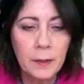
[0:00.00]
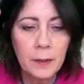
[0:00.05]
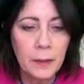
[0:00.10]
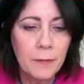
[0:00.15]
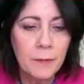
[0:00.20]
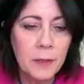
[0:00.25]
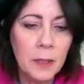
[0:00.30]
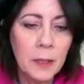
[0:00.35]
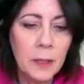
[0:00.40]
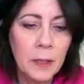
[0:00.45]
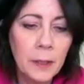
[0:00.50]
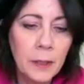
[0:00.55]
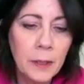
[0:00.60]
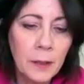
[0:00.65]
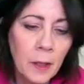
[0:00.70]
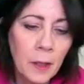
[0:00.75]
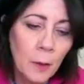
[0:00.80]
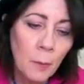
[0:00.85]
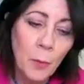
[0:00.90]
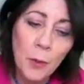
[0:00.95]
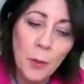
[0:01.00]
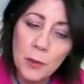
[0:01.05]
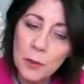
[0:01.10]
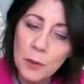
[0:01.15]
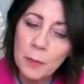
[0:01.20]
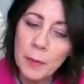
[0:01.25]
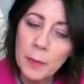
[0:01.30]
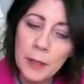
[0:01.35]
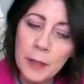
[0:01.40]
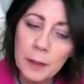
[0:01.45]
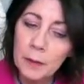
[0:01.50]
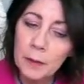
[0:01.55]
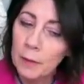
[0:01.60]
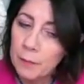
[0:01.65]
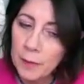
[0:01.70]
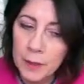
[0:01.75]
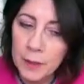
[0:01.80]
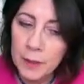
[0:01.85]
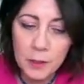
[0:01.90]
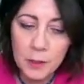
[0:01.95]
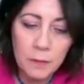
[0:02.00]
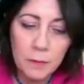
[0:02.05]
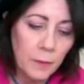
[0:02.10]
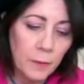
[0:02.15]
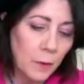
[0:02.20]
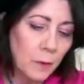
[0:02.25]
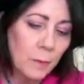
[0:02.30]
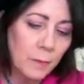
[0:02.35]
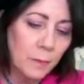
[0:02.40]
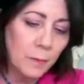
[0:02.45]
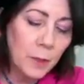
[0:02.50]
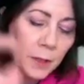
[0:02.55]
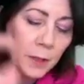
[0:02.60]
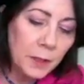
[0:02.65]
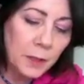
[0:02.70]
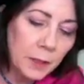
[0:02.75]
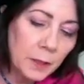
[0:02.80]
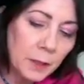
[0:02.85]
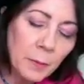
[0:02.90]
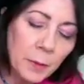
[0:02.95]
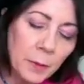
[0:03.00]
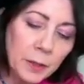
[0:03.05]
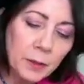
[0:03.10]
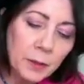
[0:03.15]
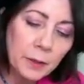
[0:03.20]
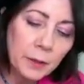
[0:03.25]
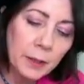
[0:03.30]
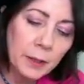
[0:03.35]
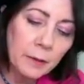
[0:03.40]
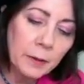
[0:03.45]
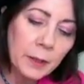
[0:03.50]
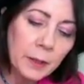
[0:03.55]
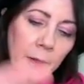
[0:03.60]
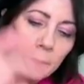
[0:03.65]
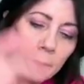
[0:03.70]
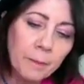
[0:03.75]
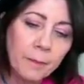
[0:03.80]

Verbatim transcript: left side, post-traumatic, offensive. No, it's in the mental area.